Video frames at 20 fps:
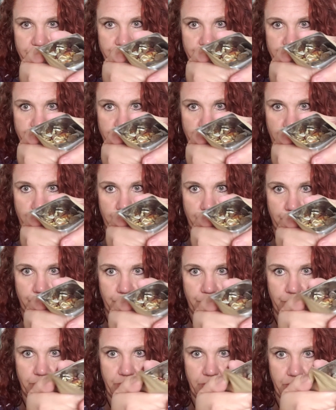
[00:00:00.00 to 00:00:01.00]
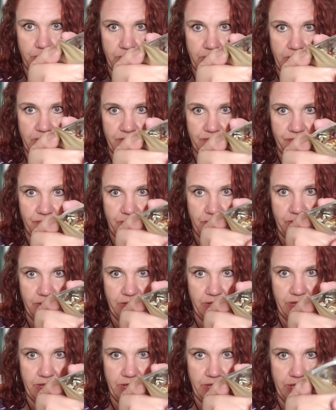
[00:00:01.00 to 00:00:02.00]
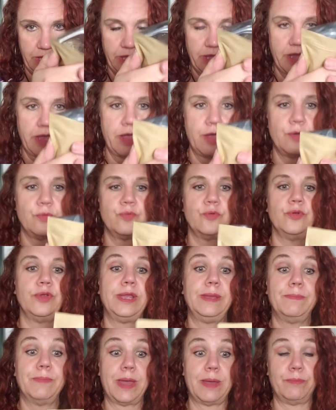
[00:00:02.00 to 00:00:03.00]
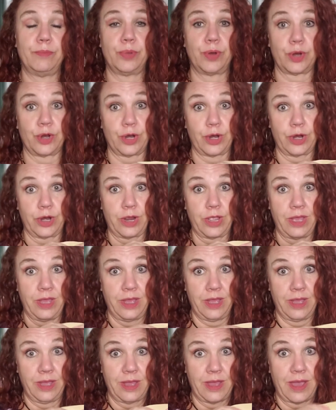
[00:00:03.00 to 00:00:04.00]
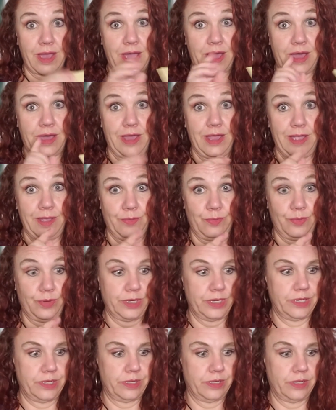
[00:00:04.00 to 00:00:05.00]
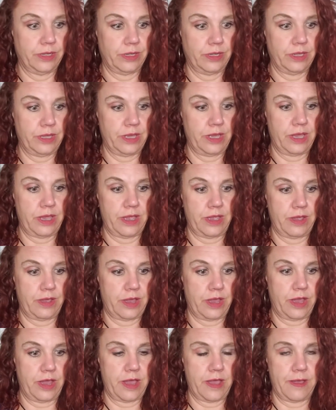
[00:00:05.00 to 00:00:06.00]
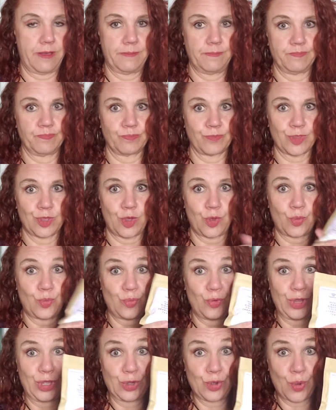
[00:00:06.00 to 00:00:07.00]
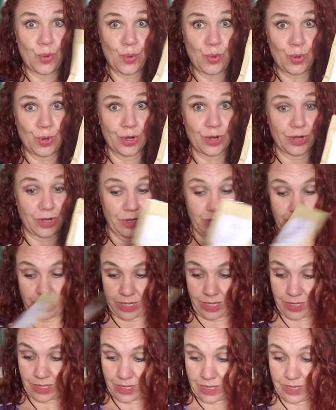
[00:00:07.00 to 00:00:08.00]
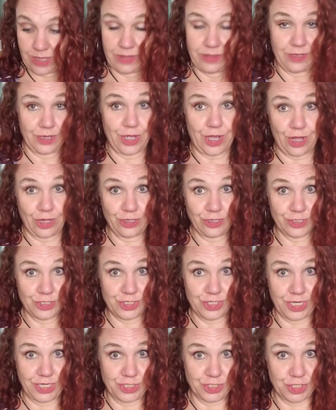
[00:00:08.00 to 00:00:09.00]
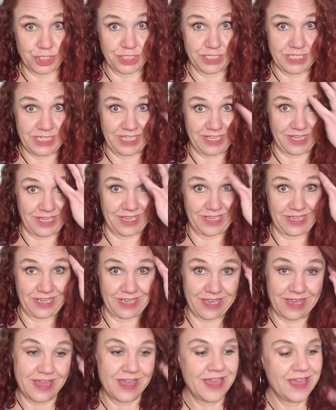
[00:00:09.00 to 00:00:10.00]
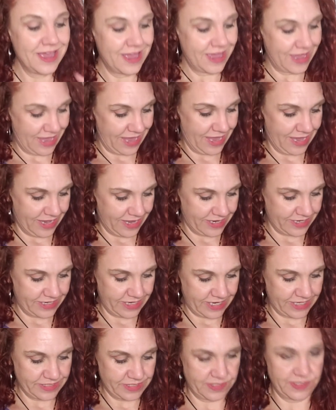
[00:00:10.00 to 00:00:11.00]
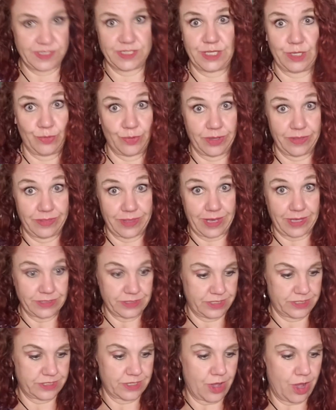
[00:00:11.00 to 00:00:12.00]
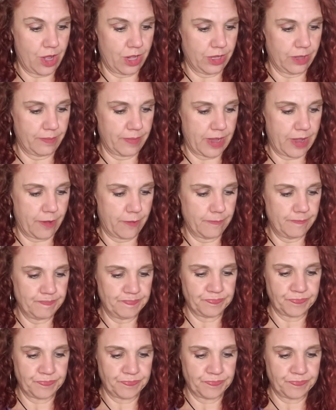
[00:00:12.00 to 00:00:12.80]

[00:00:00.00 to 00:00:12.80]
So if I remember, I will record the color changing tea and see what that's all about.